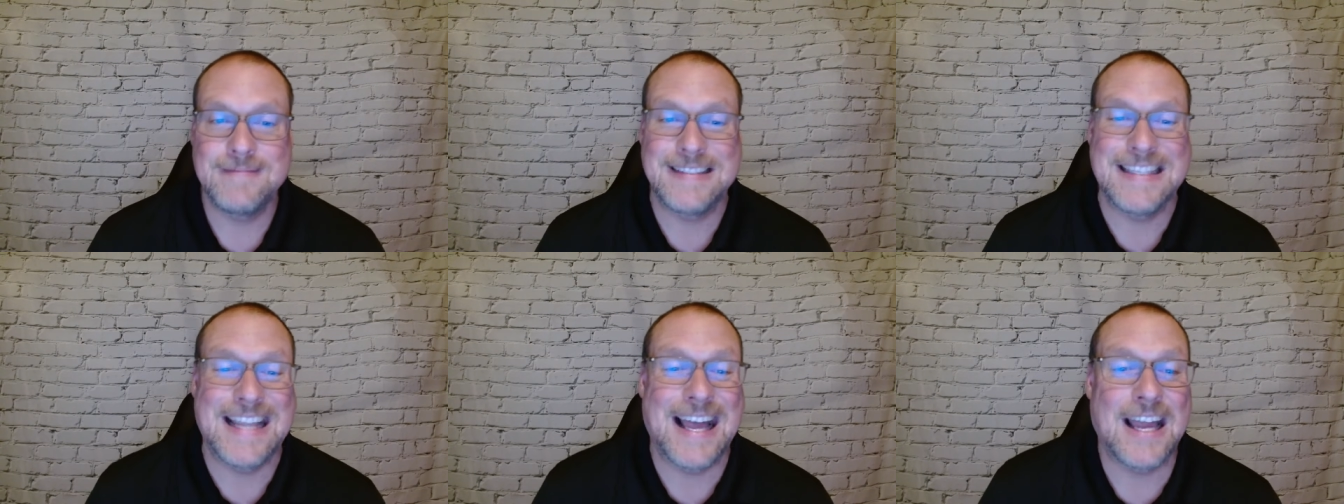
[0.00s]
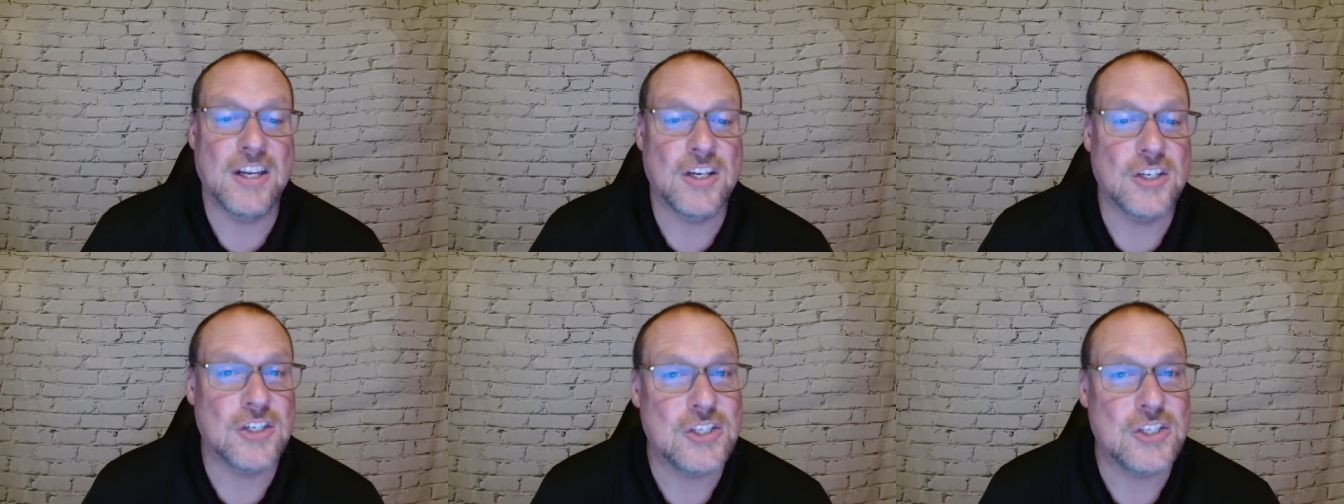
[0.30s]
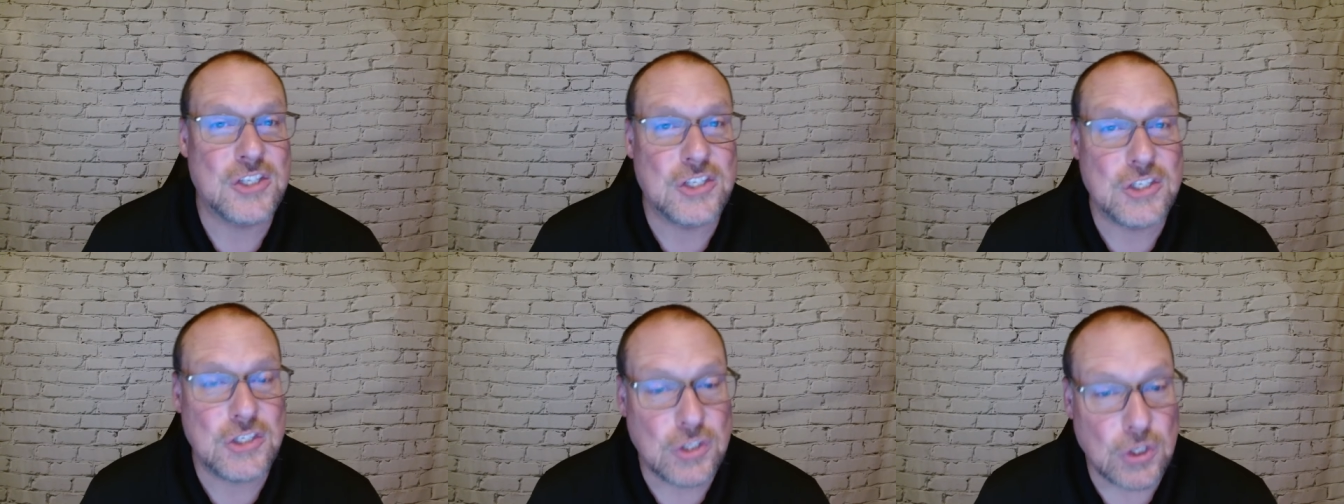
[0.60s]
Now, you're
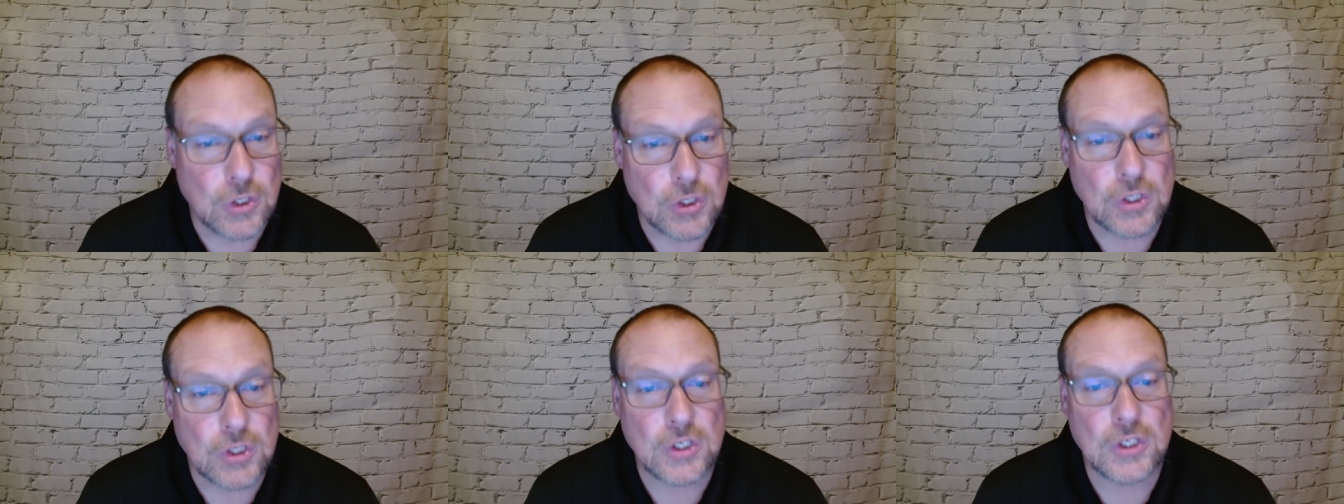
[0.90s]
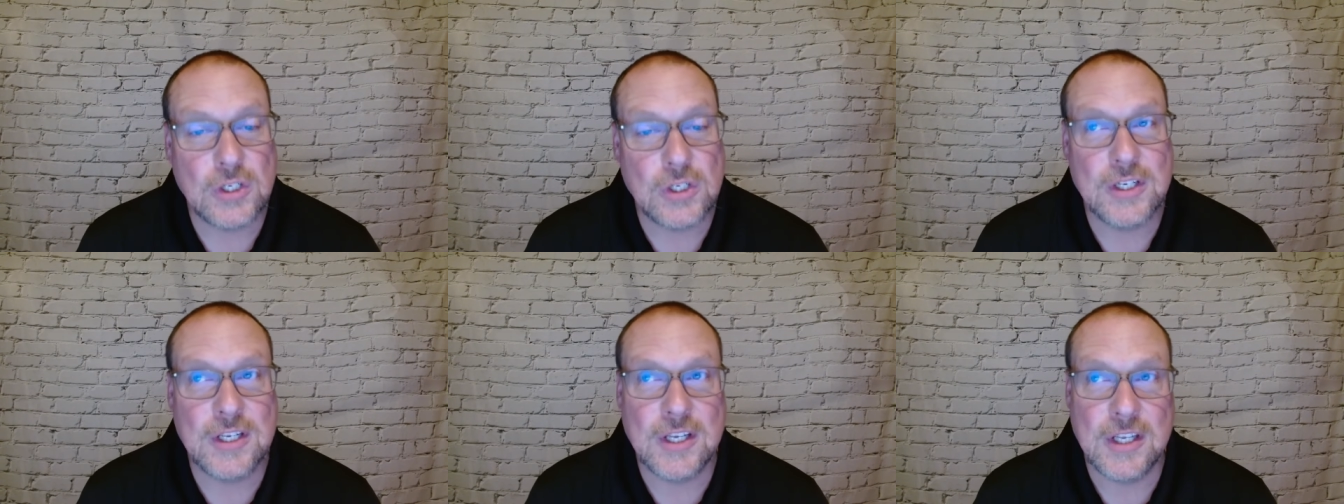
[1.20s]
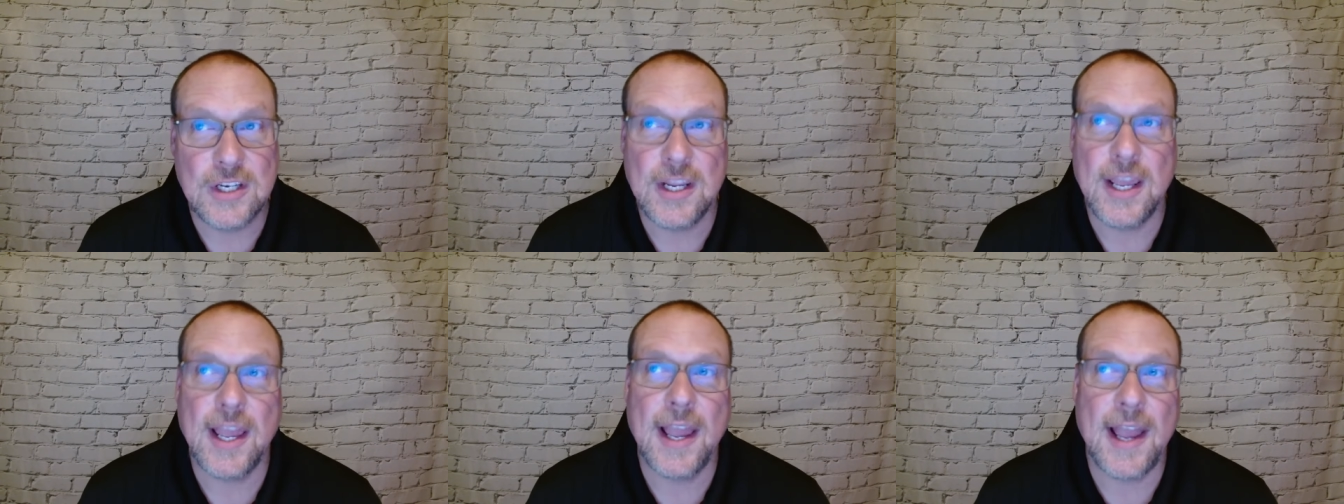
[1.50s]
still
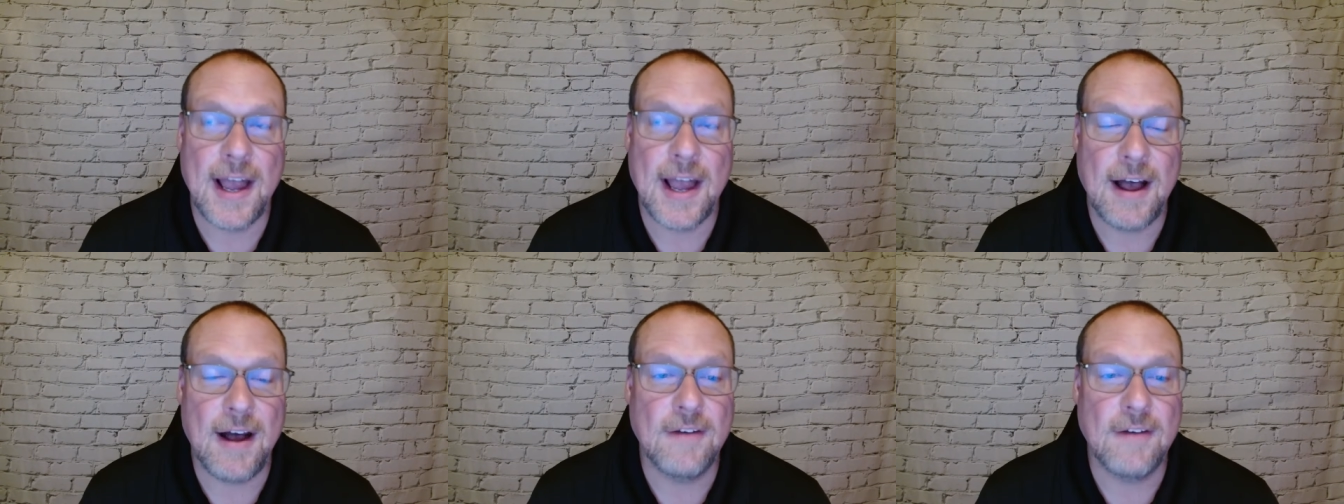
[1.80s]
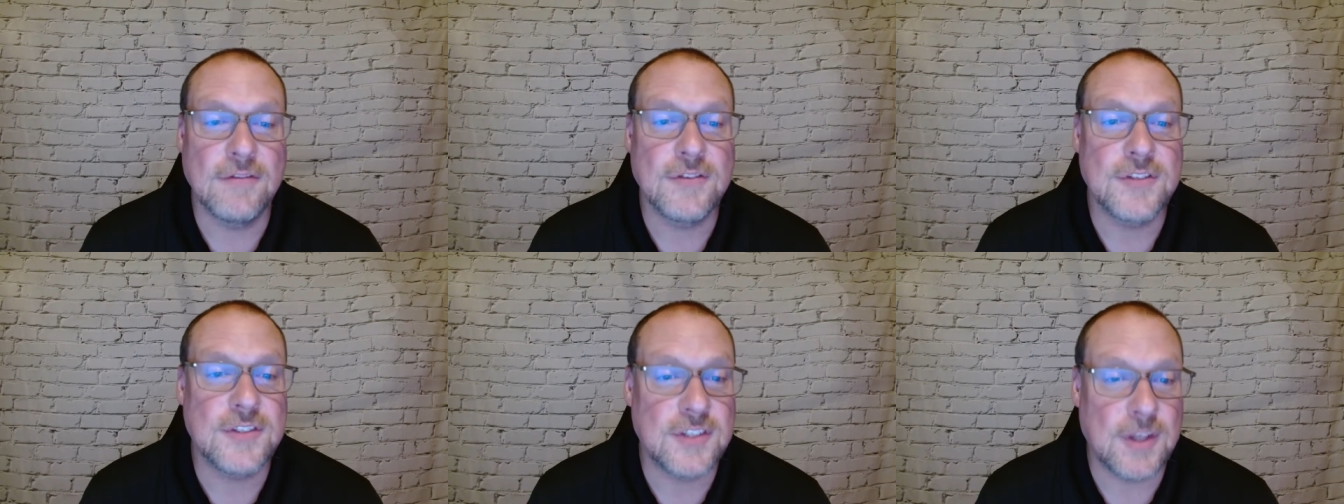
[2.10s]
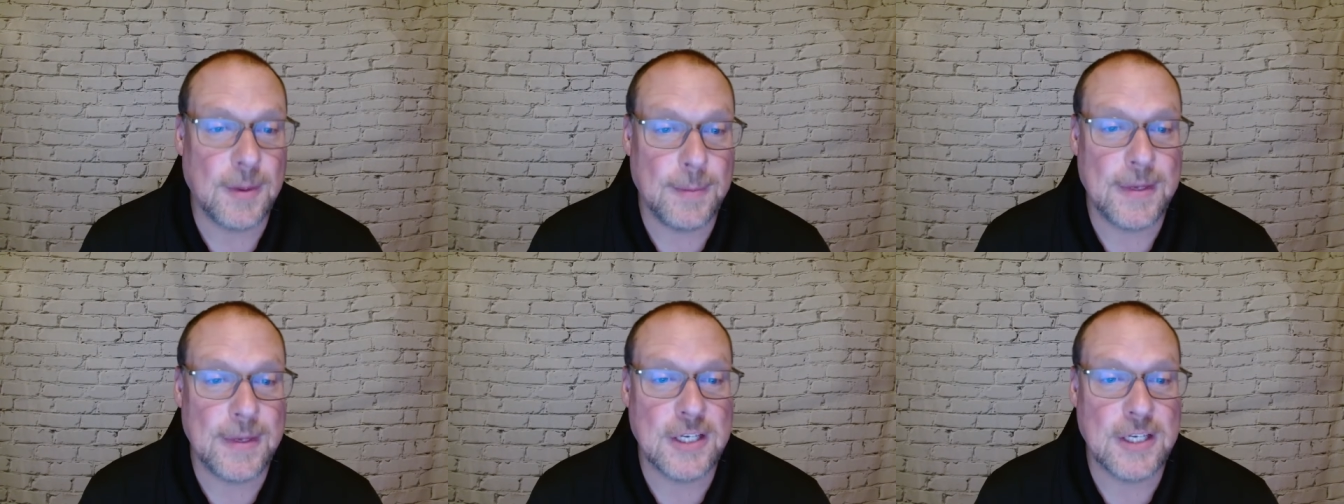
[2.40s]
going to have some